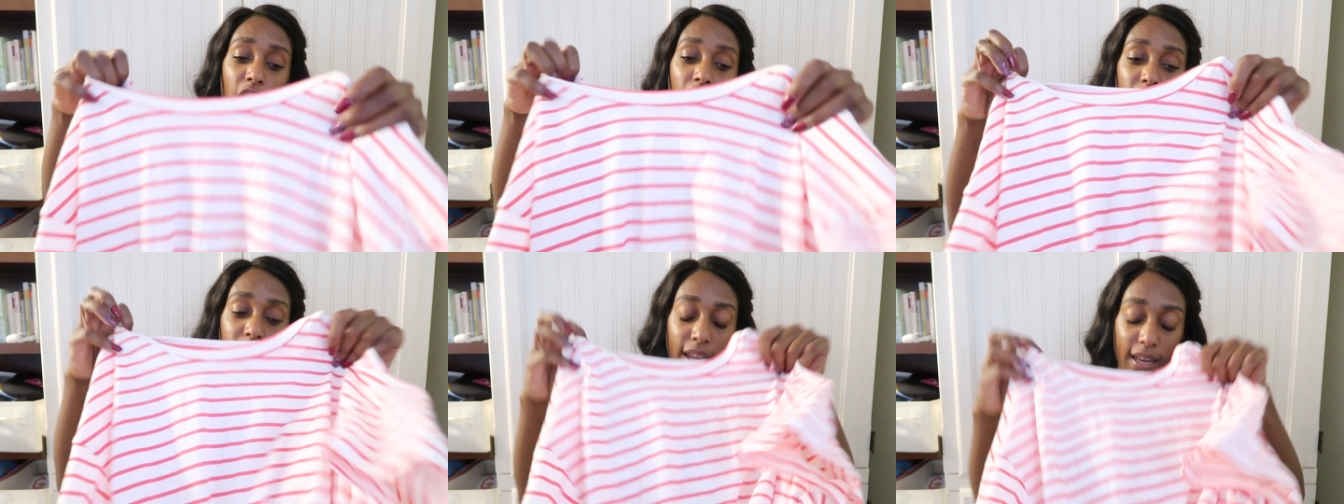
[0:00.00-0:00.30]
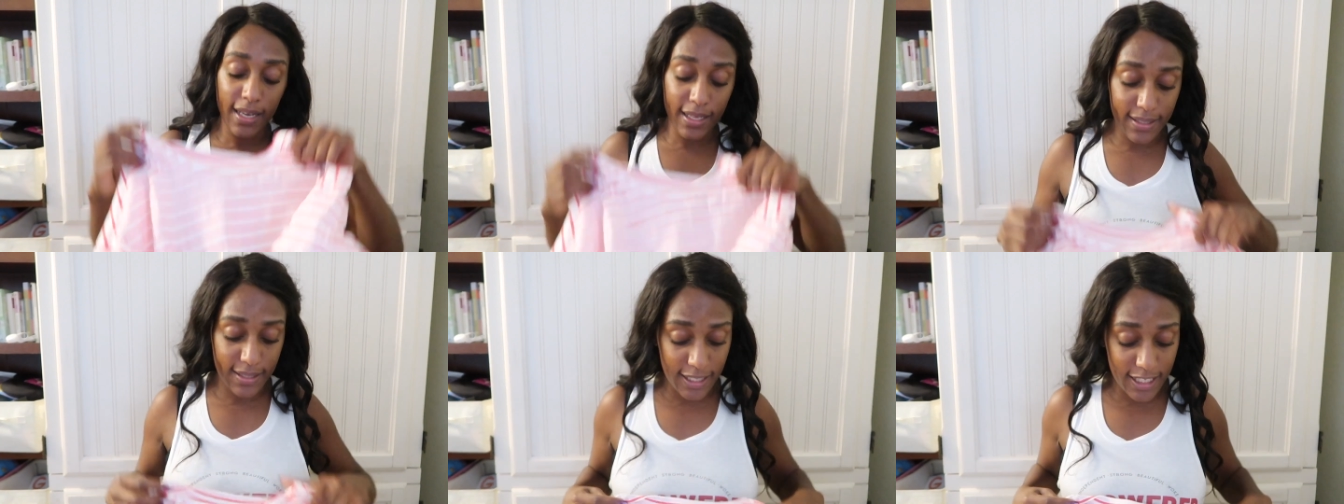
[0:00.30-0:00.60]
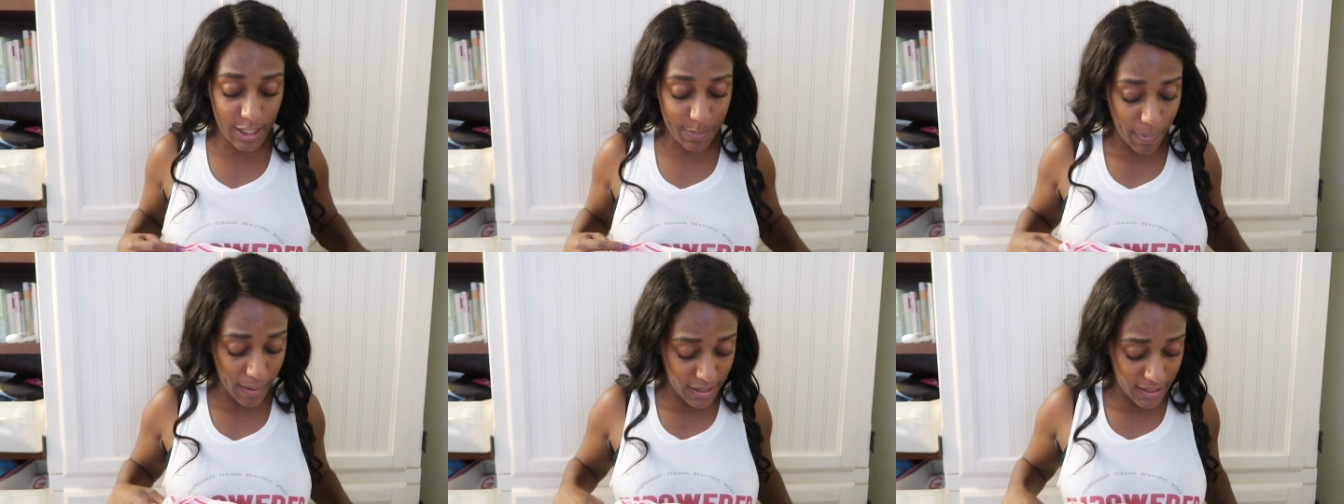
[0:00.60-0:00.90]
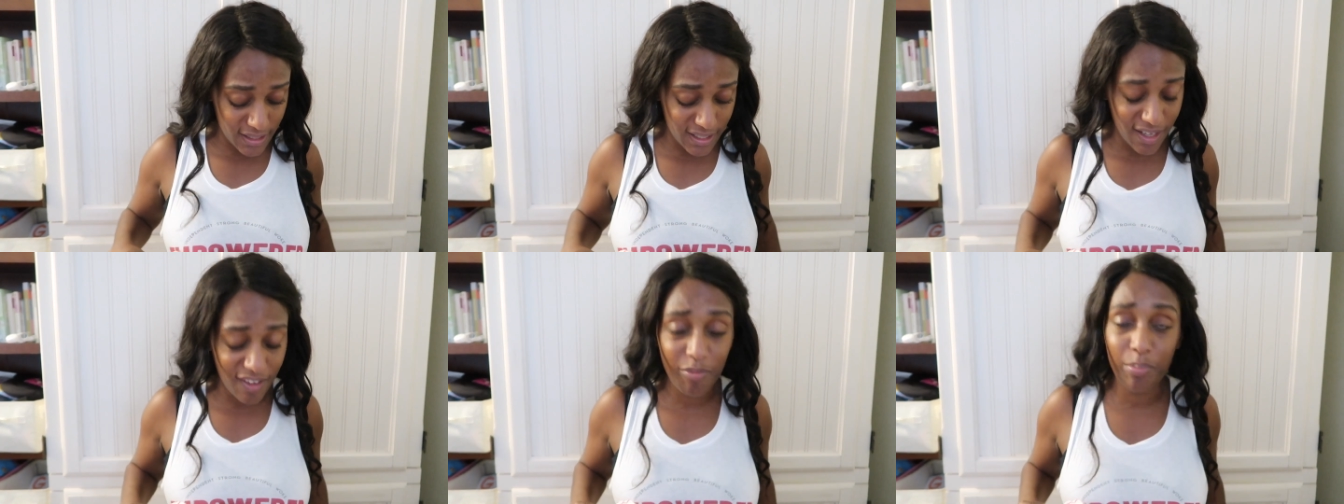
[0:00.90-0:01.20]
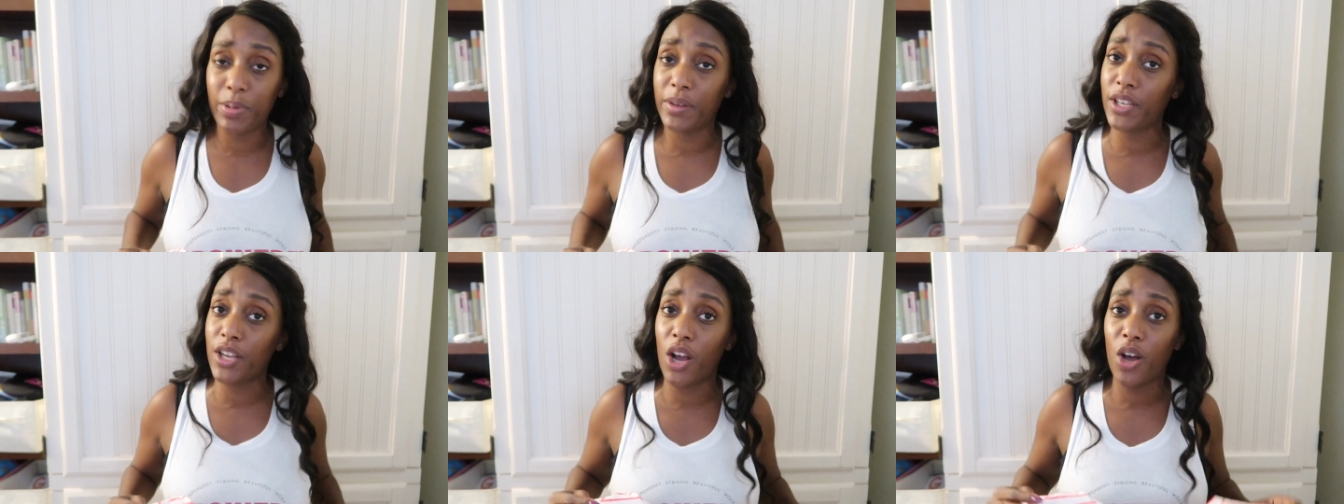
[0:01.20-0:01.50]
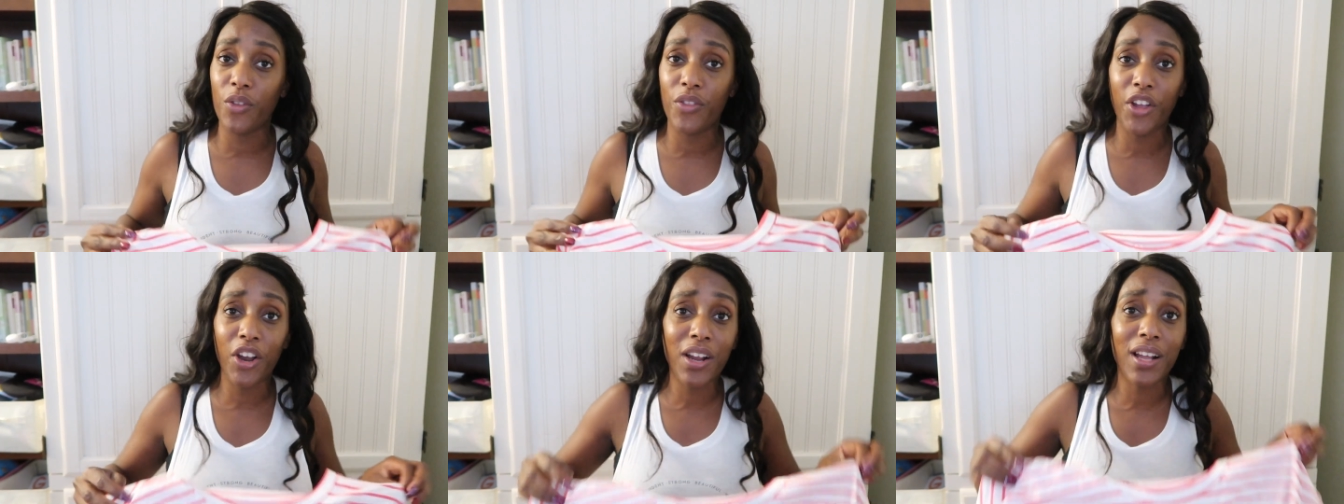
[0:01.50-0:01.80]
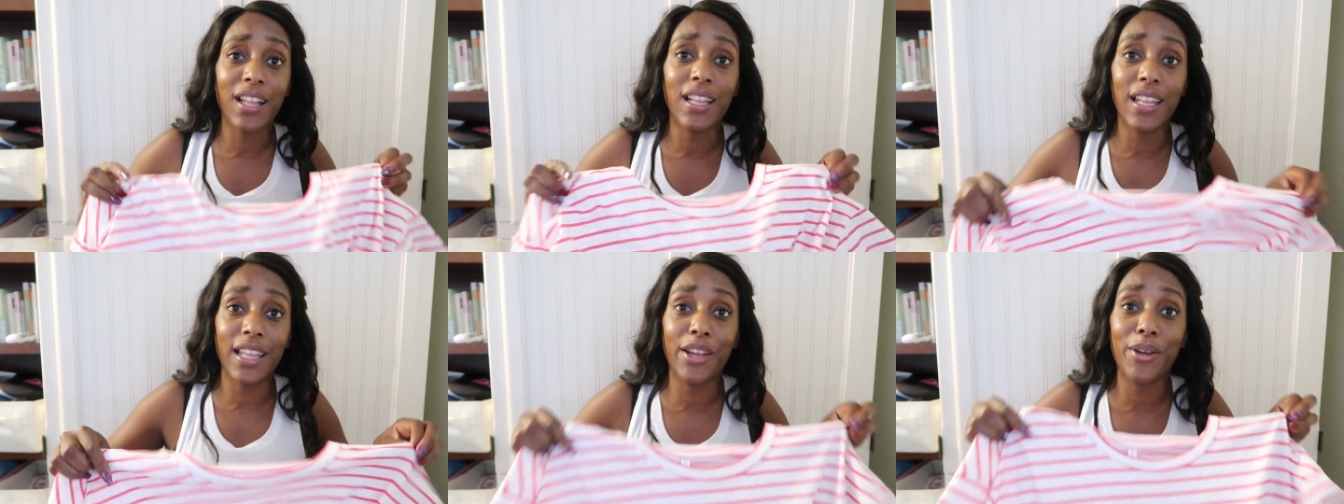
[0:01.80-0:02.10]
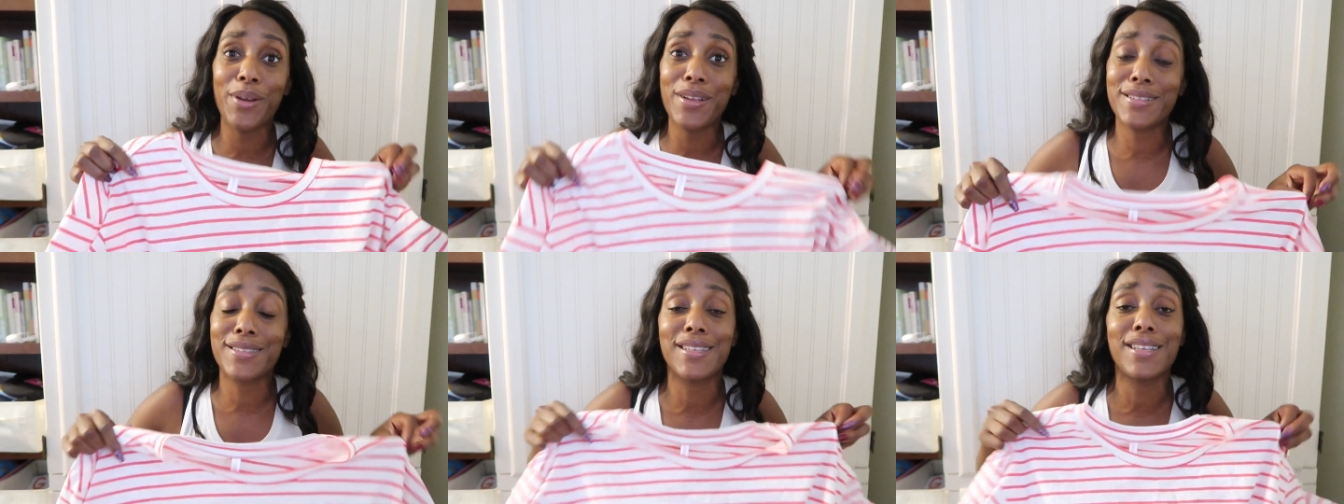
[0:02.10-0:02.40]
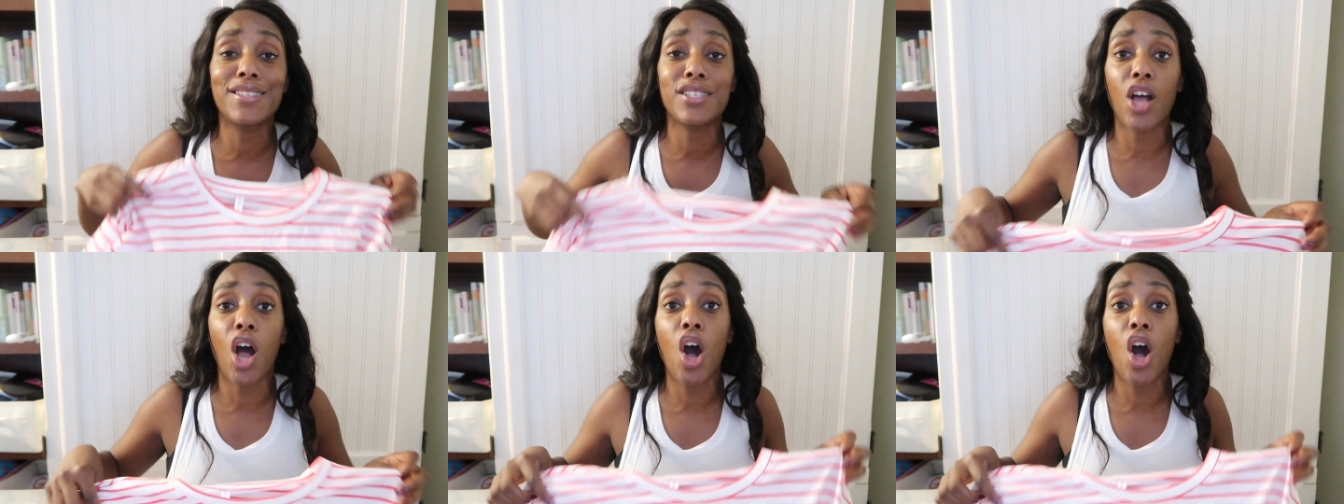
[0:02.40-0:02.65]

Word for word: Target is expensive, but yo, their clearance is